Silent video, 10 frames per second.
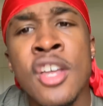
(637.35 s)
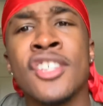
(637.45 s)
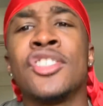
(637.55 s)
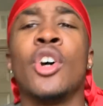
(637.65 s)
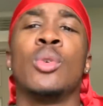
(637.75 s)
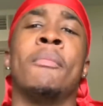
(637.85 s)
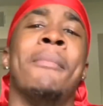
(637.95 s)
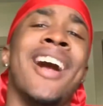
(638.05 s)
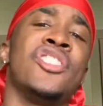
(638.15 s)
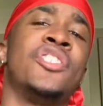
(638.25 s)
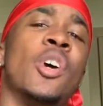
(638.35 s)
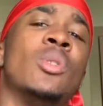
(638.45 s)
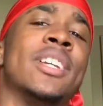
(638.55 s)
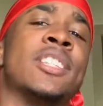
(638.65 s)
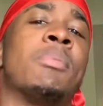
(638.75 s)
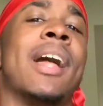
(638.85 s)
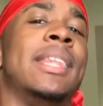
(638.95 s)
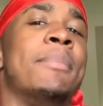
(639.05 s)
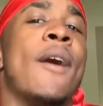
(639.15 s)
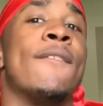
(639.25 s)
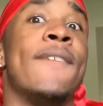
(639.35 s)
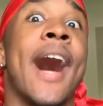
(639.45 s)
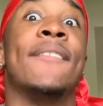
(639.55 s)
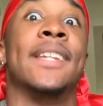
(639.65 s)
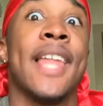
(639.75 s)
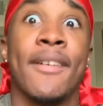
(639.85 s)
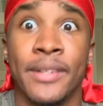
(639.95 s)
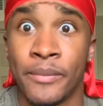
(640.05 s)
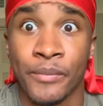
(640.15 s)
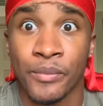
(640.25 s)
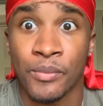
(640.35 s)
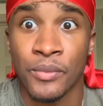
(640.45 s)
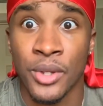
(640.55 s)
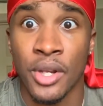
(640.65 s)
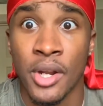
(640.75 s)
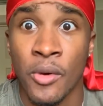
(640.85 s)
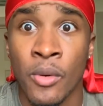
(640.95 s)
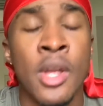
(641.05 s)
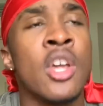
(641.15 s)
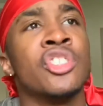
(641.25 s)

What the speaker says: So my shoulder is probably about 5'11, you know?